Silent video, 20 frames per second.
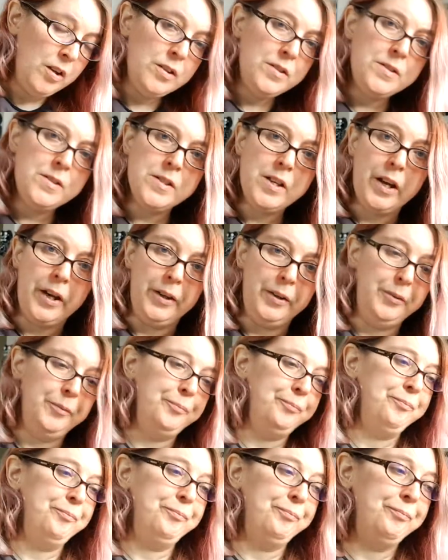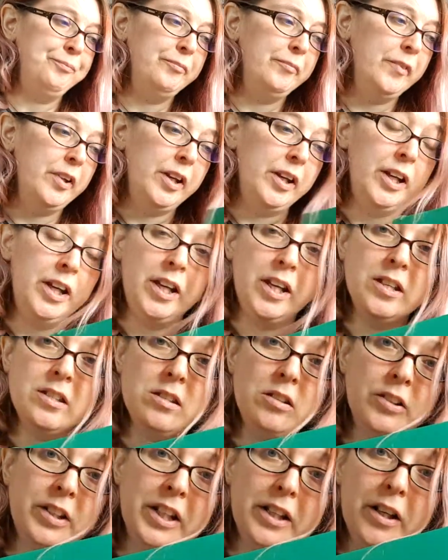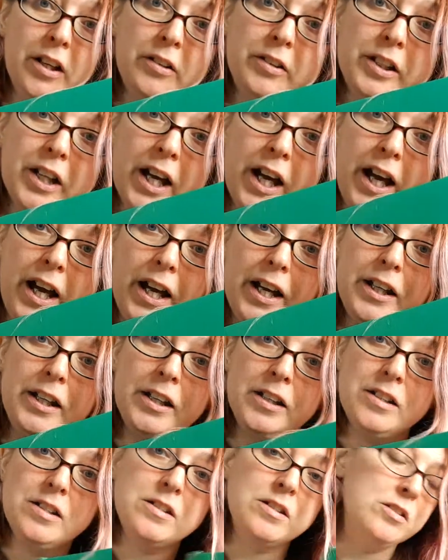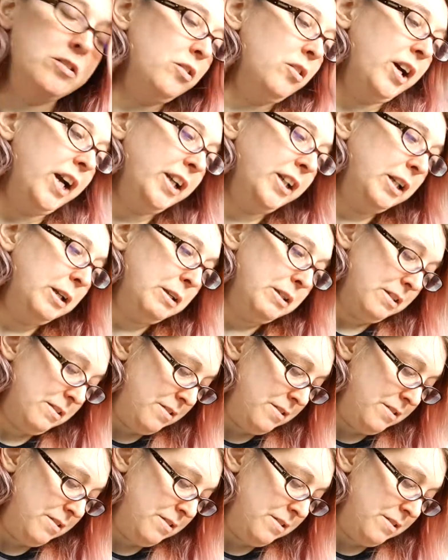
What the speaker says: So, it is looking okay. It doesn't look any